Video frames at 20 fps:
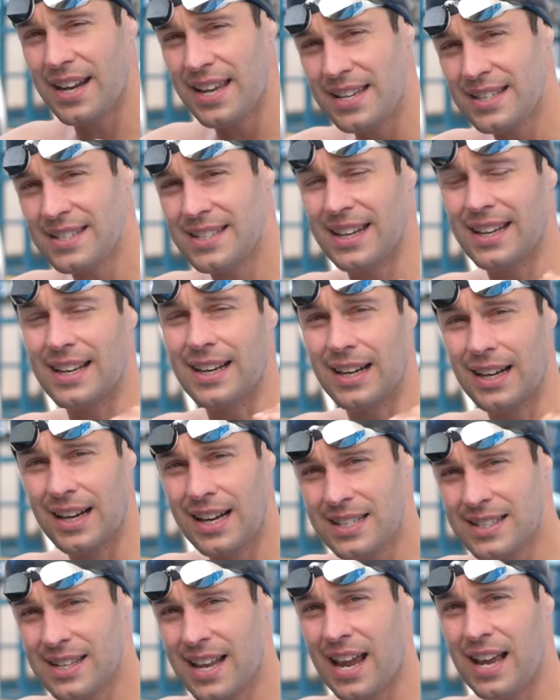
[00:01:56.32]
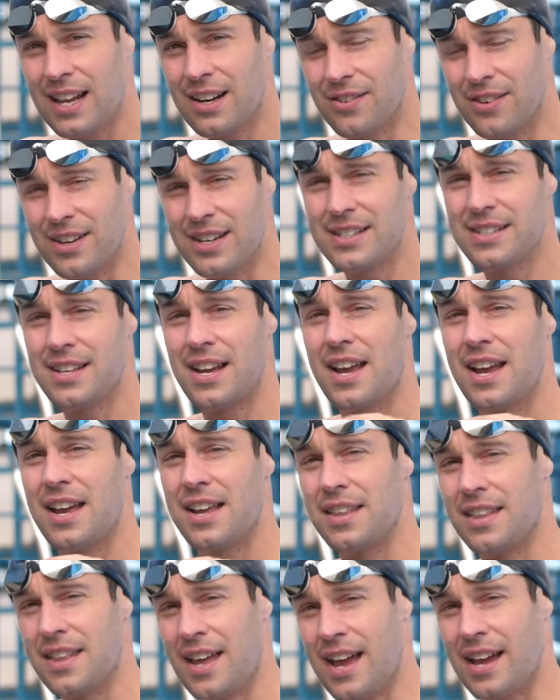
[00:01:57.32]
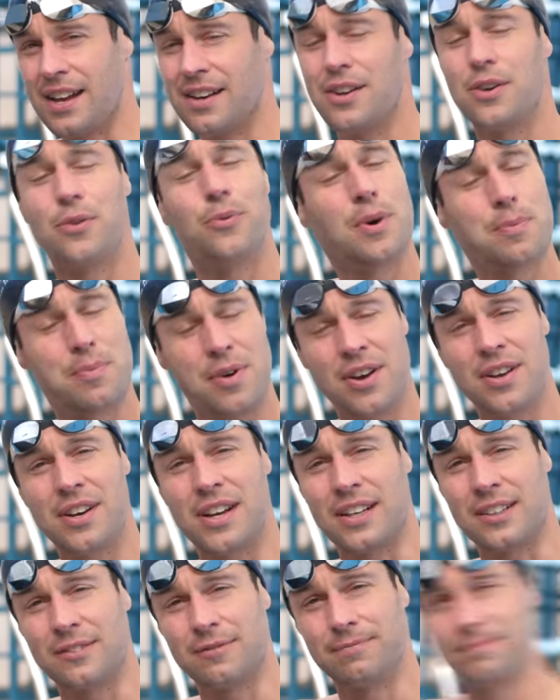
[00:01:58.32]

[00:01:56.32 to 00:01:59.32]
eating less calories than we're burning.